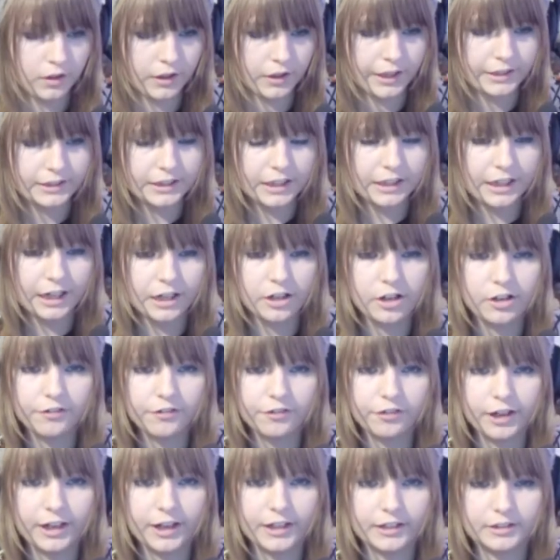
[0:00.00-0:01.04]
Is that any
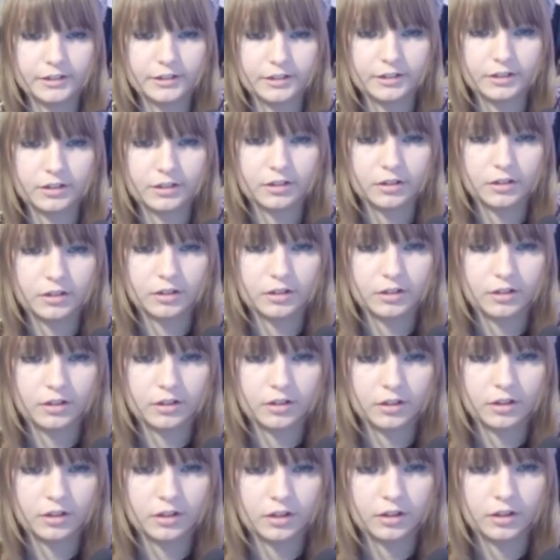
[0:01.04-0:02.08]
friends?
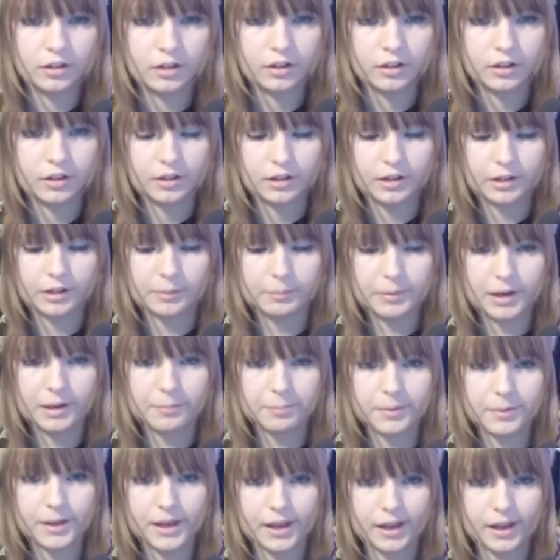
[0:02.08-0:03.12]
It might
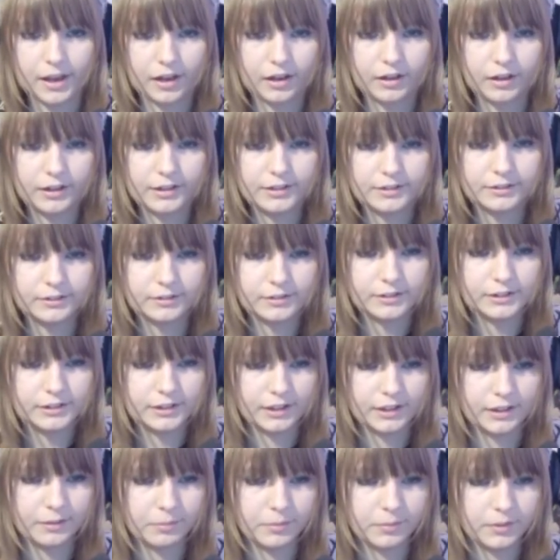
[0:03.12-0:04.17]
be. That's
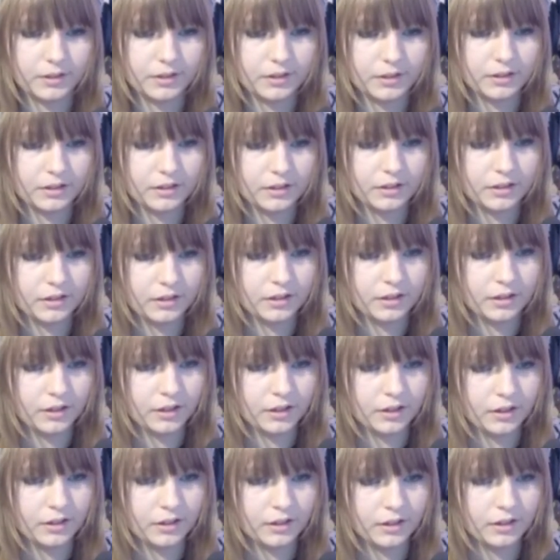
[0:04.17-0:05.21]
awesome.
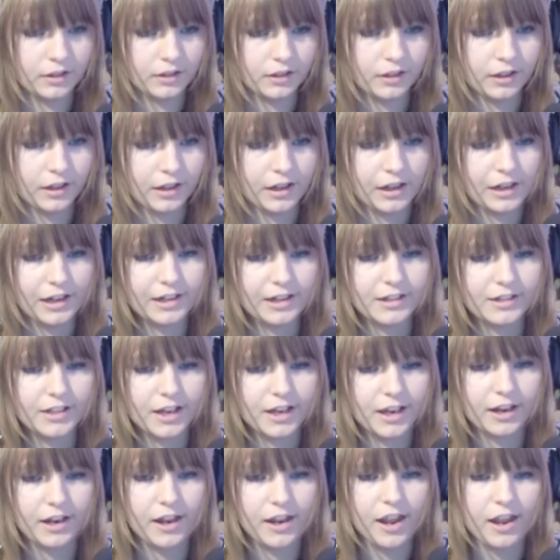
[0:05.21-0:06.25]

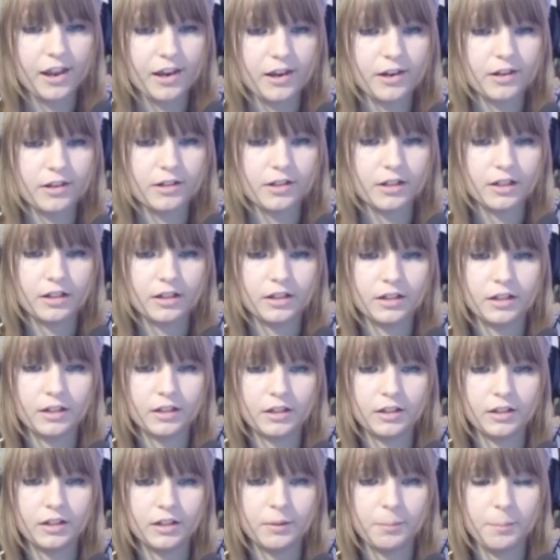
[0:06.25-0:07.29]
Clinton and
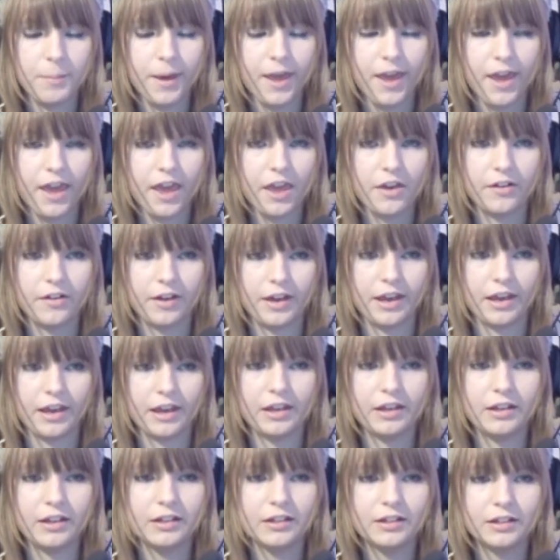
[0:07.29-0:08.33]

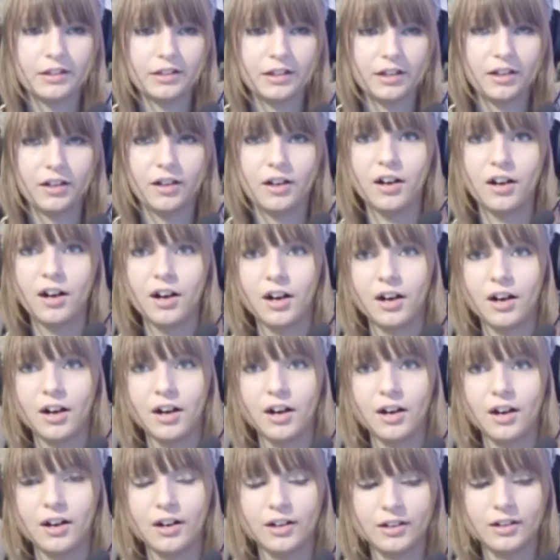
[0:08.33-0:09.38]
Perry.
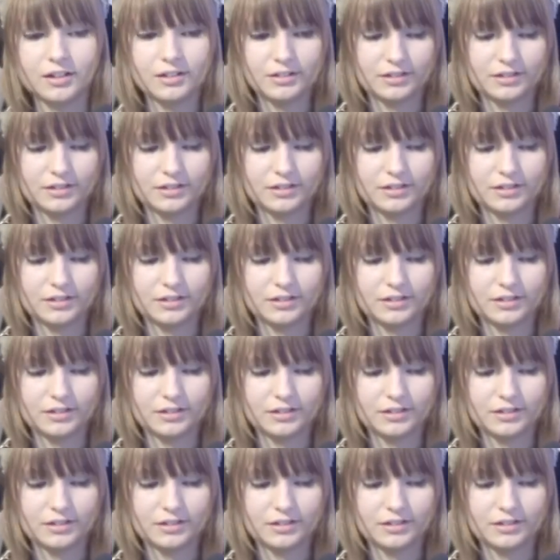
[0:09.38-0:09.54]
Oh,